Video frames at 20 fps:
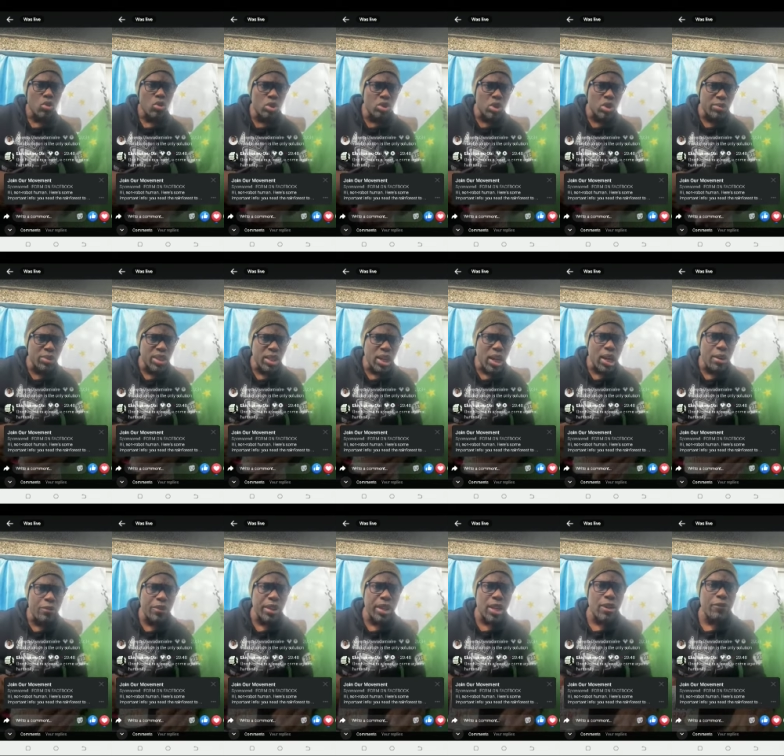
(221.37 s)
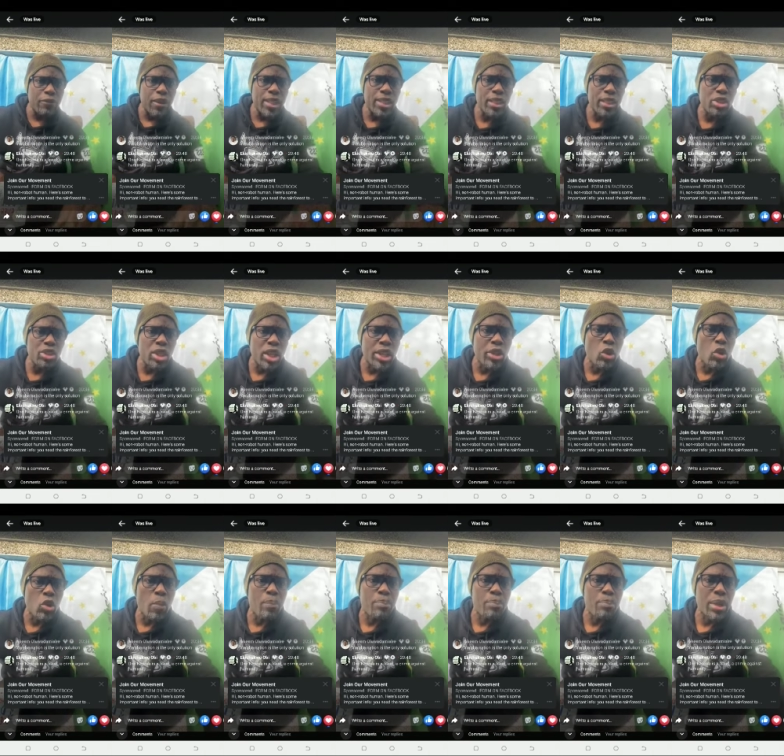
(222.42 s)
which one say African fighting each other? You know,
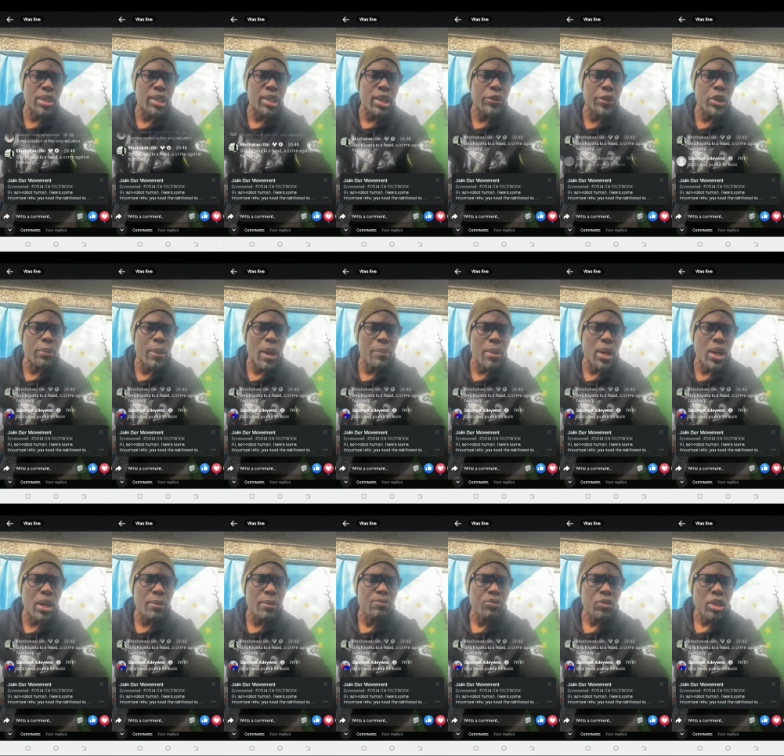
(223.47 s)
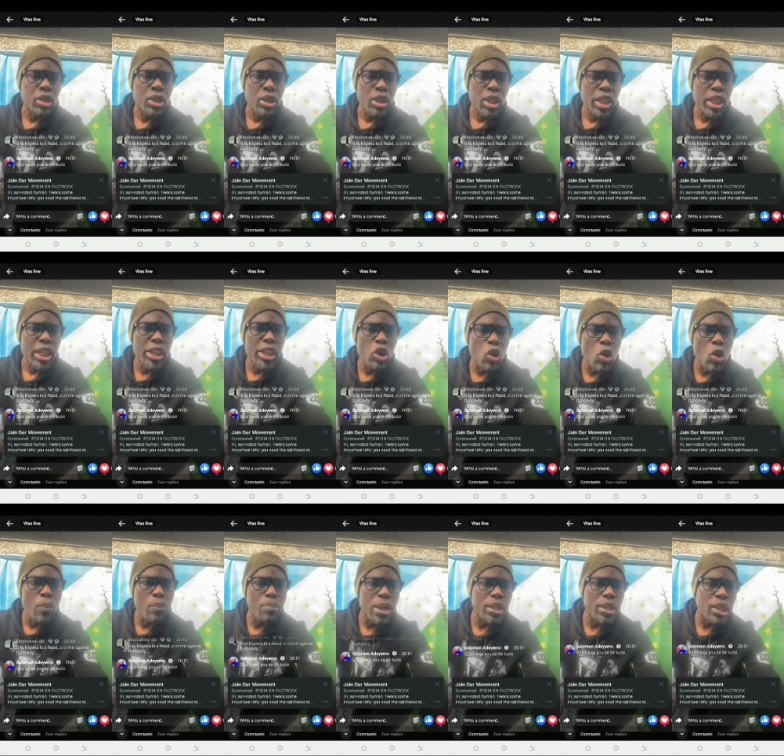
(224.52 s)
go better for your papa. You know,
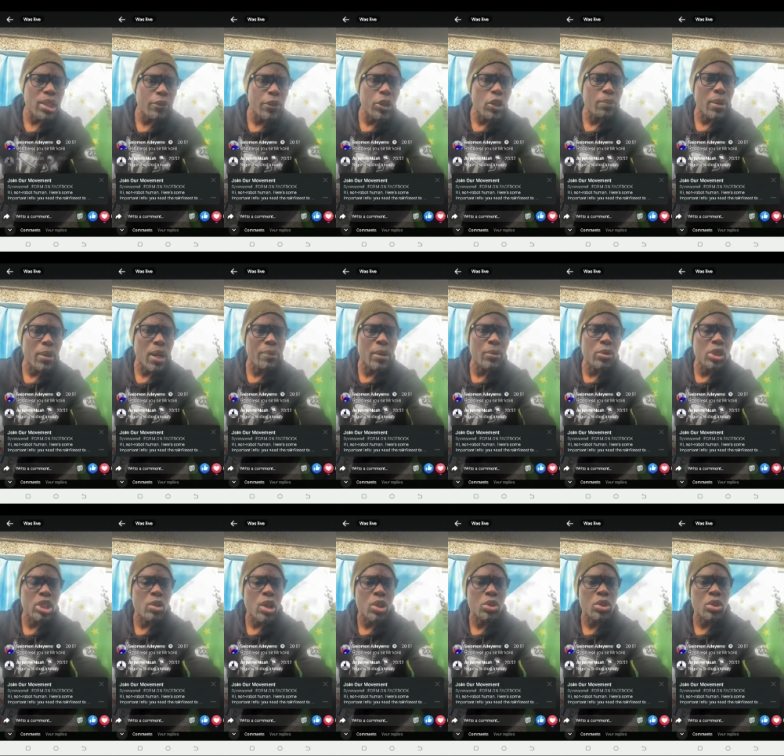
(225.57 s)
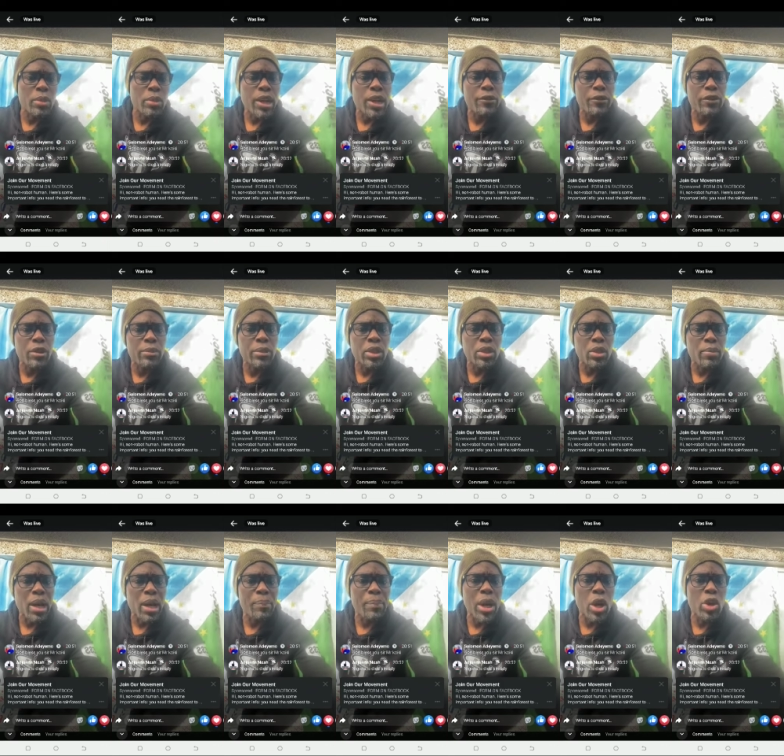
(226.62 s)
go better for your papa. But she was on the platform.
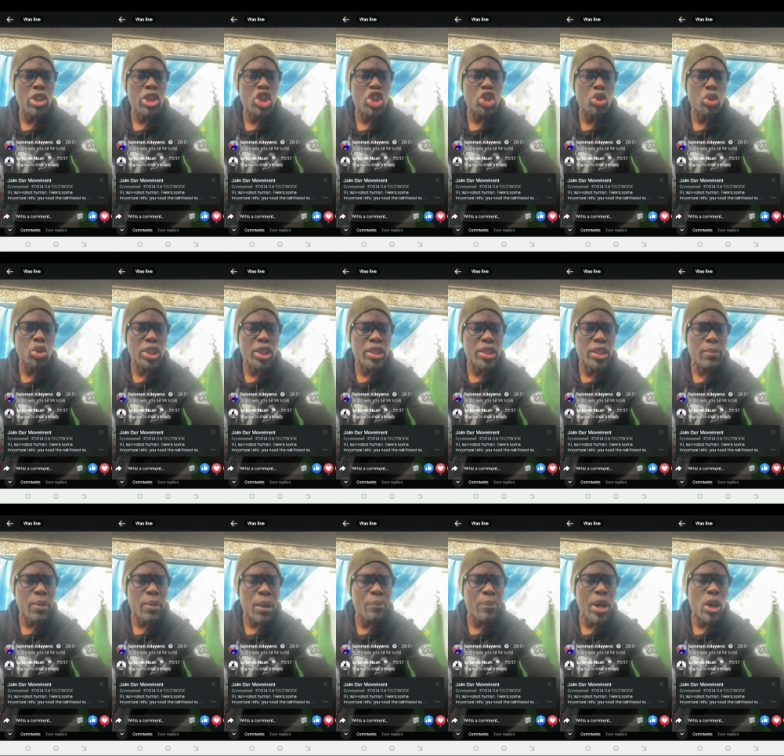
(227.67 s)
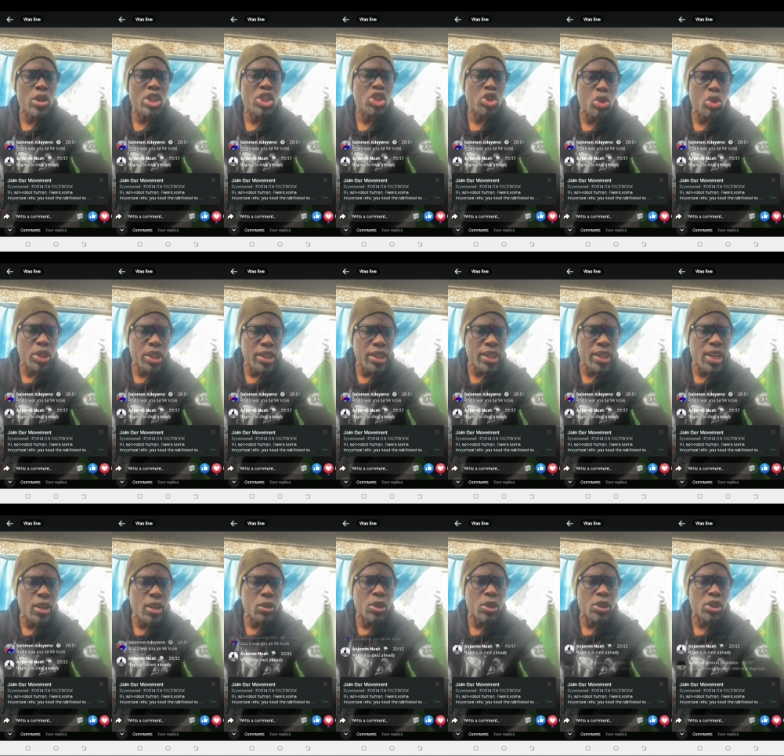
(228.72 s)
Babel is shuriri.
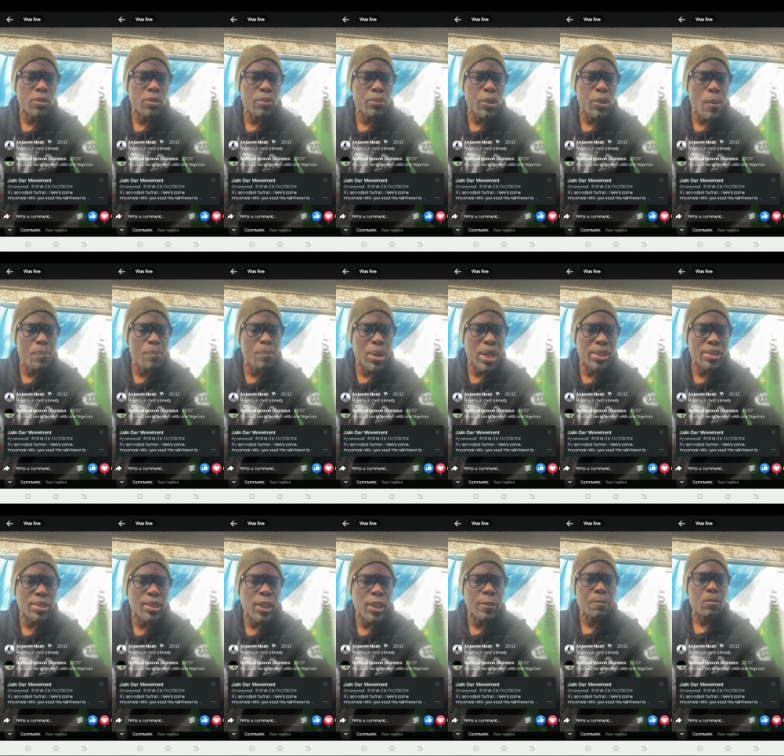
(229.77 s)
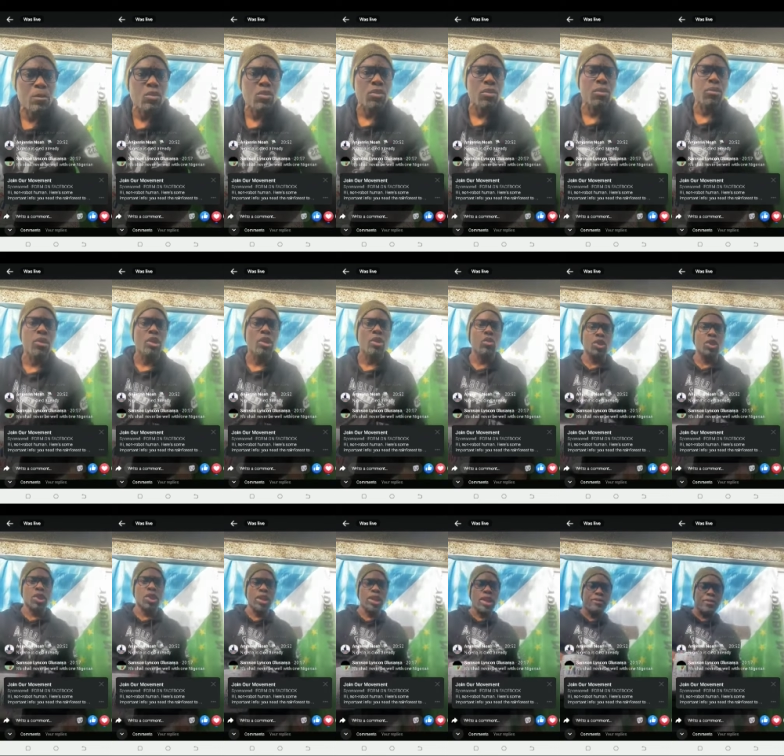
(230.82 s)
Let me conceive. Bomb bastard.
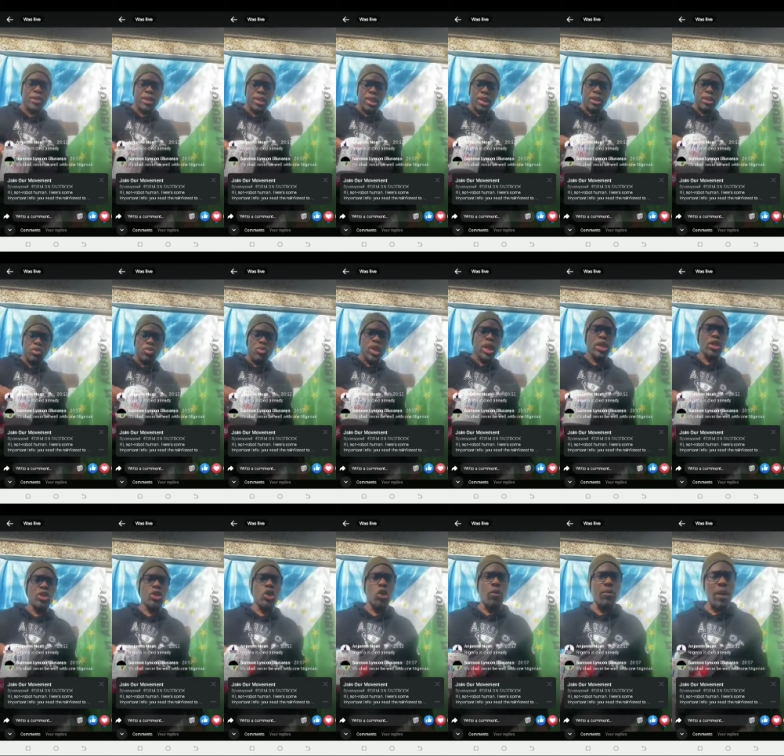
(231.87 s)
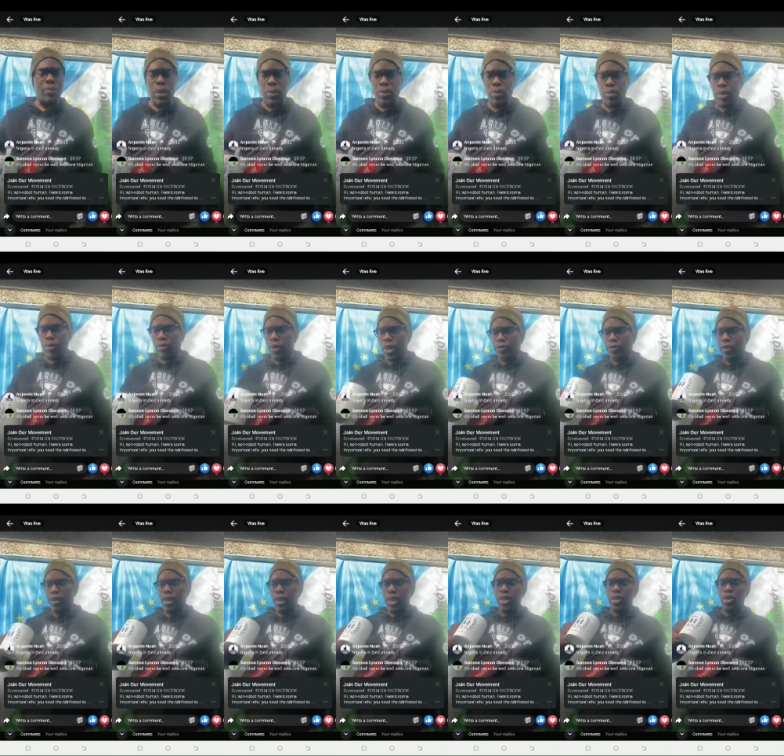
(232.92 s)
Which kind of Africa? We are Yoruba people before
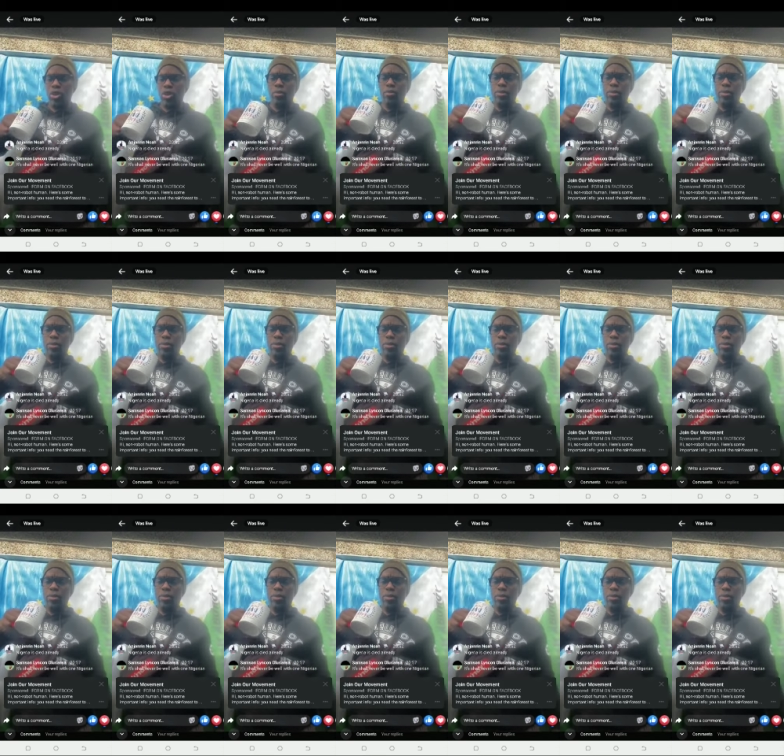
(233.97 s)
Africa. You know,